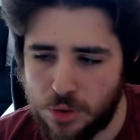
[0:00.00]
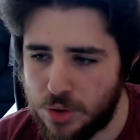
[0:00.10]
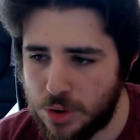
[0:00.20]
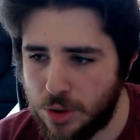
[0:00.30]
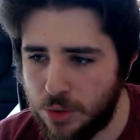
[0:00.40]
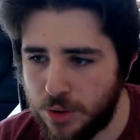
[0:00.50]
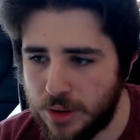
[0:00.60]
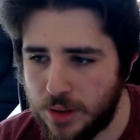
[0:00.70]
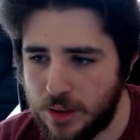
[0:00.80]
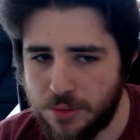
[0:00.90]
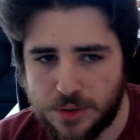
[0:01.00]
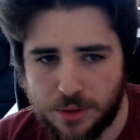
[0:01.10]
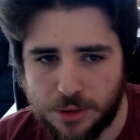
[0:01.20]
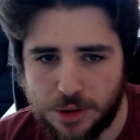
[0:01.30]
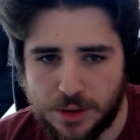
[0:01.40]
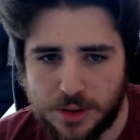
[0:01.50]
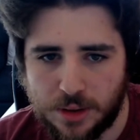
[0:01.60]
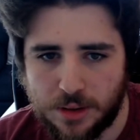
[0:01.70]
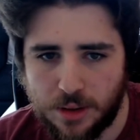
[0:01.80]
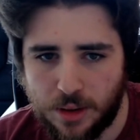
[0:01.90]
security researchers
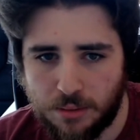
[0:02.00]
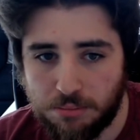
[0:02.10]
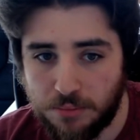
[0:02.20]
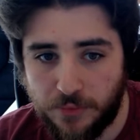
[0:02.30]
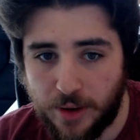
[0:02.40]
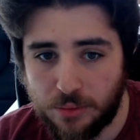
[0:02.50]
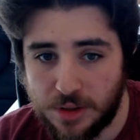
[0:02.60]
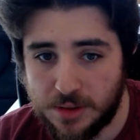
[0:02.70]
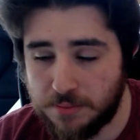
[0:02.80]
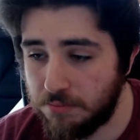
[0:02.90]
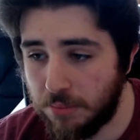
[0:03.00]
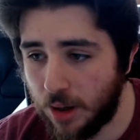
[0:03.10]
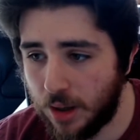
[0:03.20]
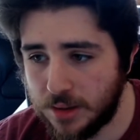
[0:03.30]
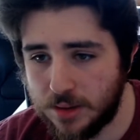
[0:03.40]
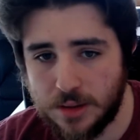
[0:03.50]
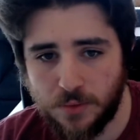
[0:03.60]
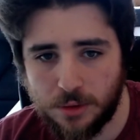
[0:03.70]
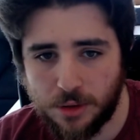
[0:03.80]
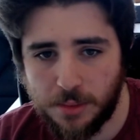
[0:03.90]
that found these bugs, these
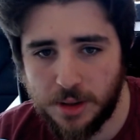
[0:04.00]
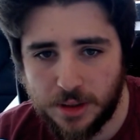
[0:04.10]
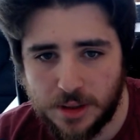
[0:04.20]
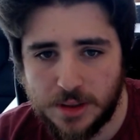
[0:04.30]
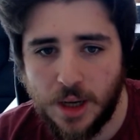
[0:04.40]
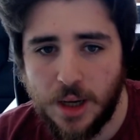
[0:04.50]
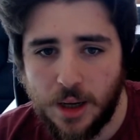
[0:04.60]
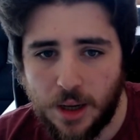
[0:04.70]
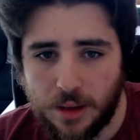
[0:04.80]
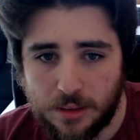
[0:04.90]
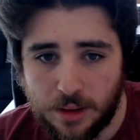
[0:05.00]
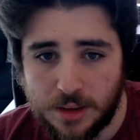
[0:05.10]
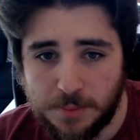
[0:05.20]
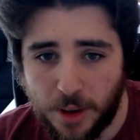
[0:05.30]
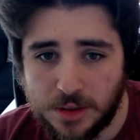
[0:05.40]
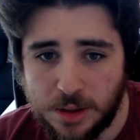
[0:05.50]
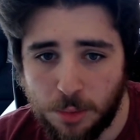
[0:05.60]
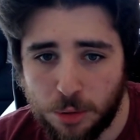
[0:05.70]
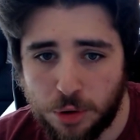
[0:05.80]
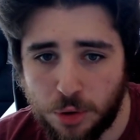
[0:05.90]
vulnerabilities, it's
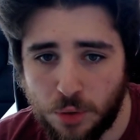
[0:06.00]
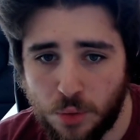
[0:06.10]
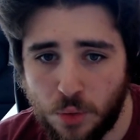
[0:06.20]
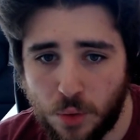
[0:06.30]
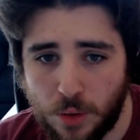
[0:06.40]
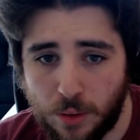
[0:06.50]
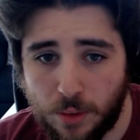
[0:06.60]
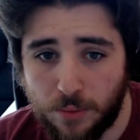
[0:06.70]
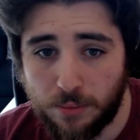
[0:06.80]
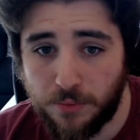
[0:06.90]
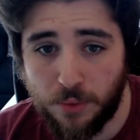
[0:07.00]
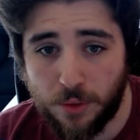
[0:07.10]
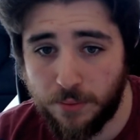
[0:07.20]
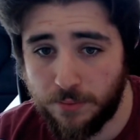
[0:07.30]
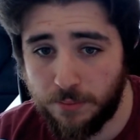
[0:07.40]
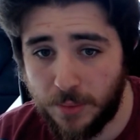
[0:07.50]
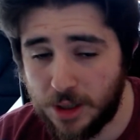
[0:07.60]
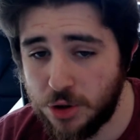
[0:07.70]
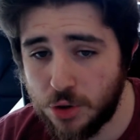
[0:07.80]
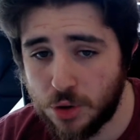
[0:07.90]
possible to for
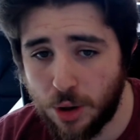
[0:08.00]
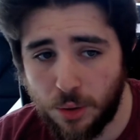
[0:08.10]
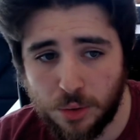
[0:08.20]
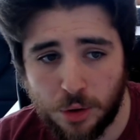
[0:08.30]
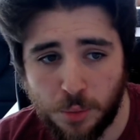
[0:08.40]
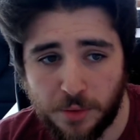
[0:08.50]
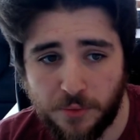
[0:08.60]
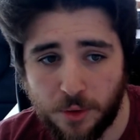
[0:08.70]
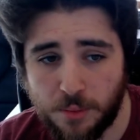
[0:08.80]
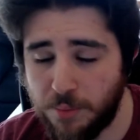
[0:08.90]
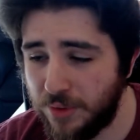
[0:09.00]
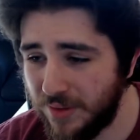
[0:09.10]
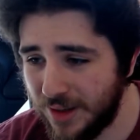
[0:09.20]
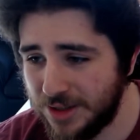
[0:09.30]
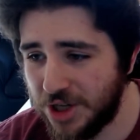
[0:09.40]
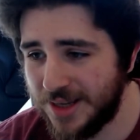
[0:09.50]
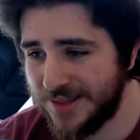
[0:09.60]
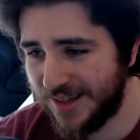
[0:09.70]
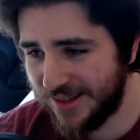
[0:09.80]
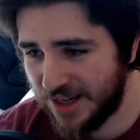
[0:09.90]
malicious code to perform privilege
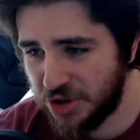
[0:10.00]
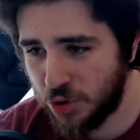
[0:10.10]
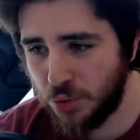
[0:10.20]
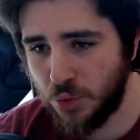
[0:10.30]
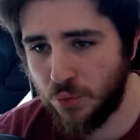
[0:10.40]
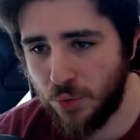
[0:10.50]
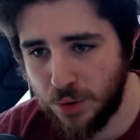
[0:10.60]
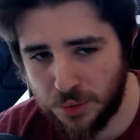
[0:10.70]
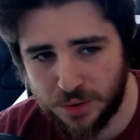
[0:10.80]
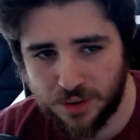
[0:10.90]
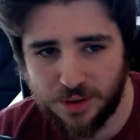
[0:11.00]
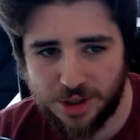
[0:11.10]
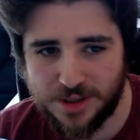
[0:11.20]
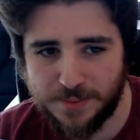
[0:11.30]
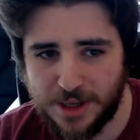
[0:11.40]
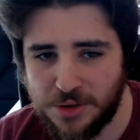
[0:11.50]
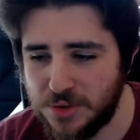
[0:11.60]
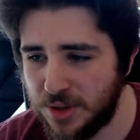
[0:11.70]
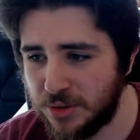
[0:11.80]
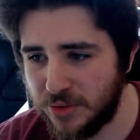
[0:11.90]
escalation to root just by
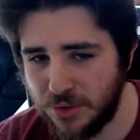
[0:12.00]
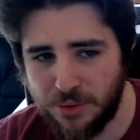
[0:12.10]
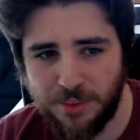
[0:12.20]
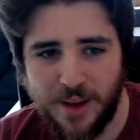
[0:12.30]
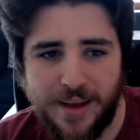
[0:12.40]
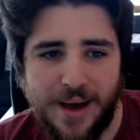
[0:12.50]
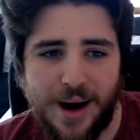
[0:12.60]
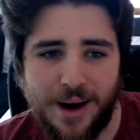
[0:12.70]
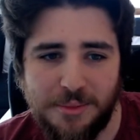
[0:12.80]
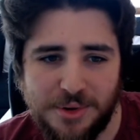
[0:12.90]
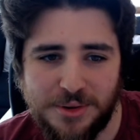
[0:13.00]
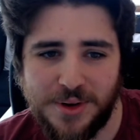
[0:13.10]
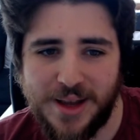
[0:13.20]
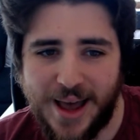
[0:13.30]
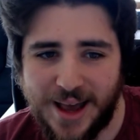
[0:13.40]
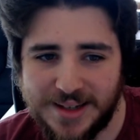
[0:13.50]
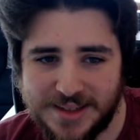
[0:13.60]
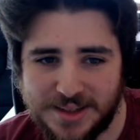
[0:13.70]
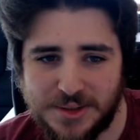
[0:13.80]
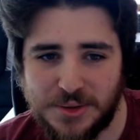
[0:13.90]
using Zoom, arbitrary
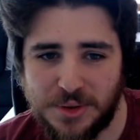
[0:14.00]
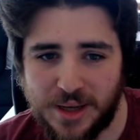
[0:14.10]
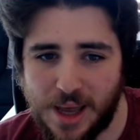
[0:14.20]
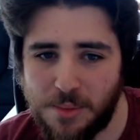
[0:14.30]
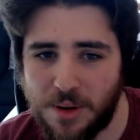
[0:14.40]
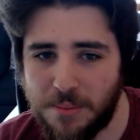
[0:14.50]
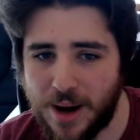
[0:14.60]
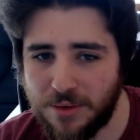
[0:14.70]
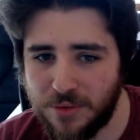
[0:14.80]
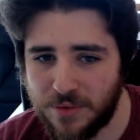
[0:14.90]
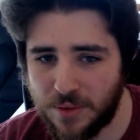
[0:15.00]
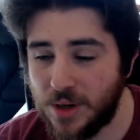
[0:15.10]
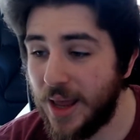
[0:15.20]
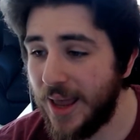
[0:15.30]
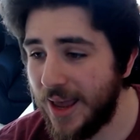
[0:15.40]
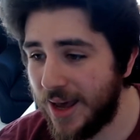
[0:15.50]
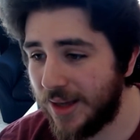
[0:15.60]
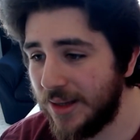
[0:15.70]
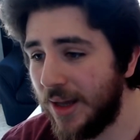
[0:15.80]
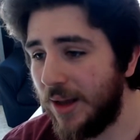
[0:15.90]
access to the camera and microphone,
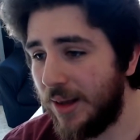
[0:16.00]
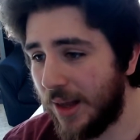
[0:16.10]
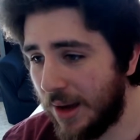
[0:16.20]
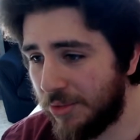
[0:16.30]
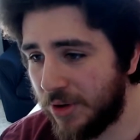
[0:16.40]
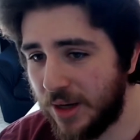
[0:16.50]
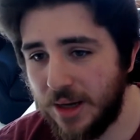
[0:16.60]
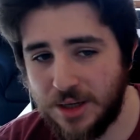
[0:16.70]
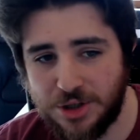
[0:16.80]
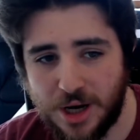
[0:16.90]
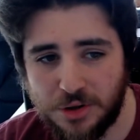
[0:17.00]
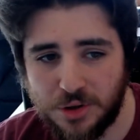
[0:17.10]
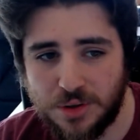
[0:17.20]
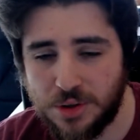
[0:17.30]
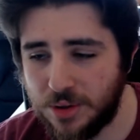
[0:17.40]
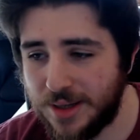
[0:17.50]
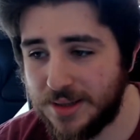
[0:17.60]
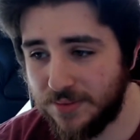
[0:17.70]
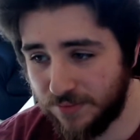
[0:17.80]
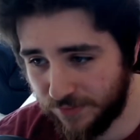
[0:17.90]
and library injection. So
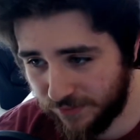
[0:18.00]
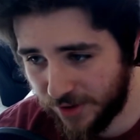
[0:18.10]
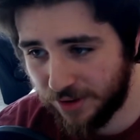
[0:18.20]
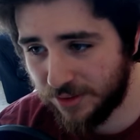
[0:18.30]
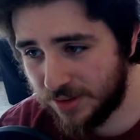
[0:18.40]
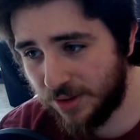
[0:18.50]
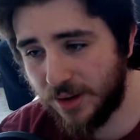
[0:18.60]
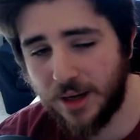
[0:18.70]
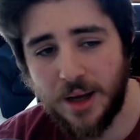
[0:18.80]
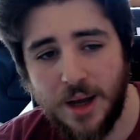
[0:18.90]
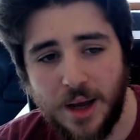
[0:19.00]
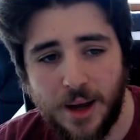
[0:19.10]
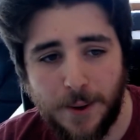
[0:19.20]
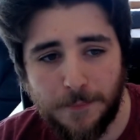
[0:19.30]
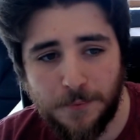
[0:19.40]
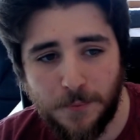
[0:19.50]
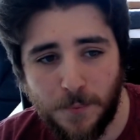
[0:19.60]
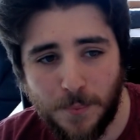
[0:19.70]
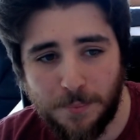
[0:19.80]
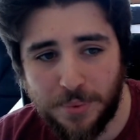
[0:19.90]
that's very concerning,
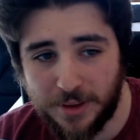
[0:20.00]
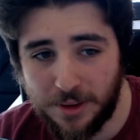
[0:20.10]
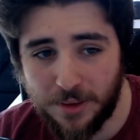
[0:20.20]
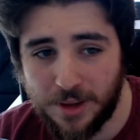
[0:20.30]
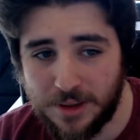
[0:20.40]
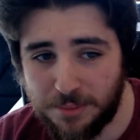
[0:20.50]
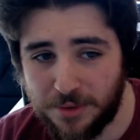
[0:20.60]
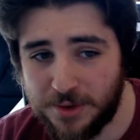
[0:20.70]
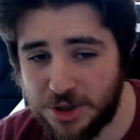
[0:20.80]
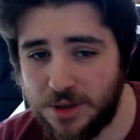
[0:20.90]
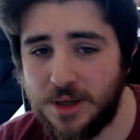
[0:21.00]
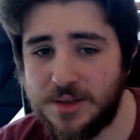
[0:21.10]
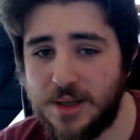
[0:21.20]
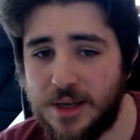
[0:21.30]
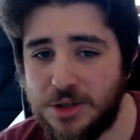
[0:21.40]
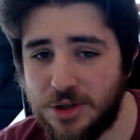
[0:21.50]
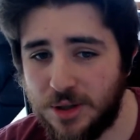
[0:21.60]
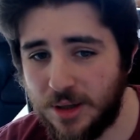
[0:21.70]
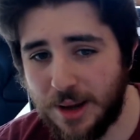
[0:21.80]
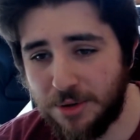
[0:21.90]
particularly the privilege
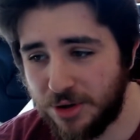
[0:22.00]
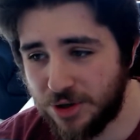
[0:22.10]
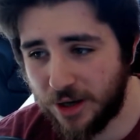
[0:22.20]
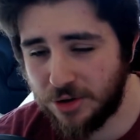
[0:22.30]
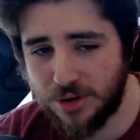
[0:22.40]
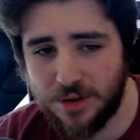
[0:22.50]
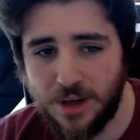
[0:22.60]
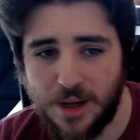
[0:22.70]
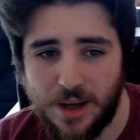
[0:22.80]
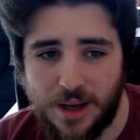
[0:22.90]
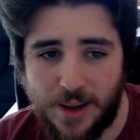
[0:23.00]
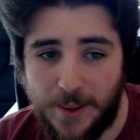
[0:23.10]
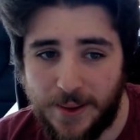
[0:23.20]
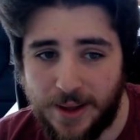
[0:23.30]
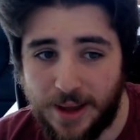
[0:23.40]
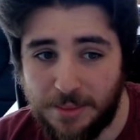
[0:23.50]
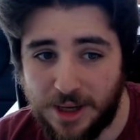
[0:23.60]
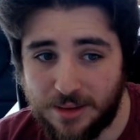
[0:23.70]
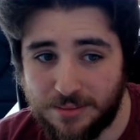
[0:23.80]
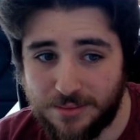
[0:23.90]
escalation and library injection. I
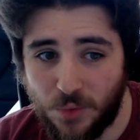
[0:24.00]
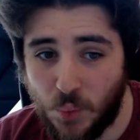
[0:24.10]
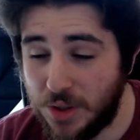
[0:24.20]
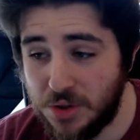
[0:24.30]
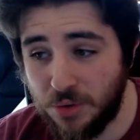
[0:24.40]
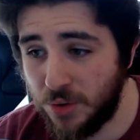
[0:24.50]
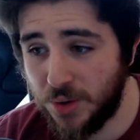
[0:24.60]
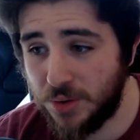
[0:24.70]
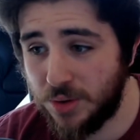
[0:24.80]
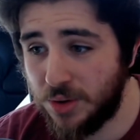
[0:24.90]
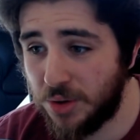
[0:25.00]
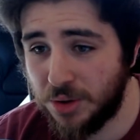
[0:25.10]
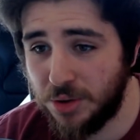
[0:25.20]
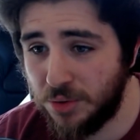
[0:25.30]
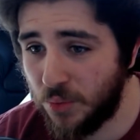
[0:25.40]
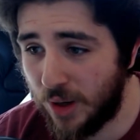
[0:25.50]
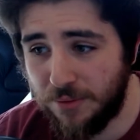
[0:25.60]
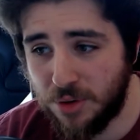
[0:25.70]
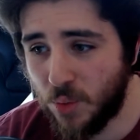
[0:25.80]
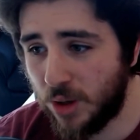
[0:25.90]
mean, once you're root, you can do
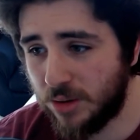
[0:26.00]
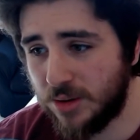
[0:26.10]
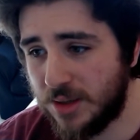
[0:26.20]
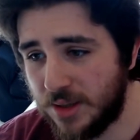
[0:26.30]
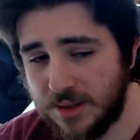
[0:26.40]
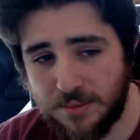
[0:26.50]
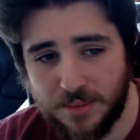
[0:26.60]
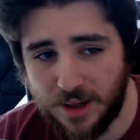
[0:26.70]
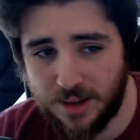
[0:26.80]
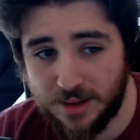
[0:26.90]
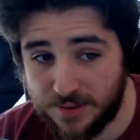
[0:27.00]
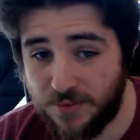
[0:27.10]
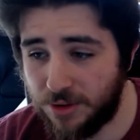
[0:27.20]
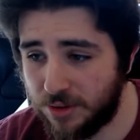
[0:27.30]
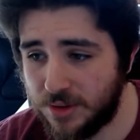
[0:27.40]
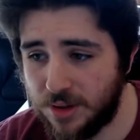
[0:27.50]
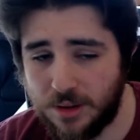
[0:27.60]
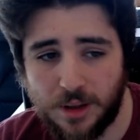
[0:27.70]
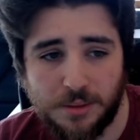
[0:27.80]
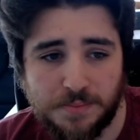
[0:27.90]
whatever you want on the system. It's very
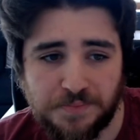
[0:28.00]
concerning.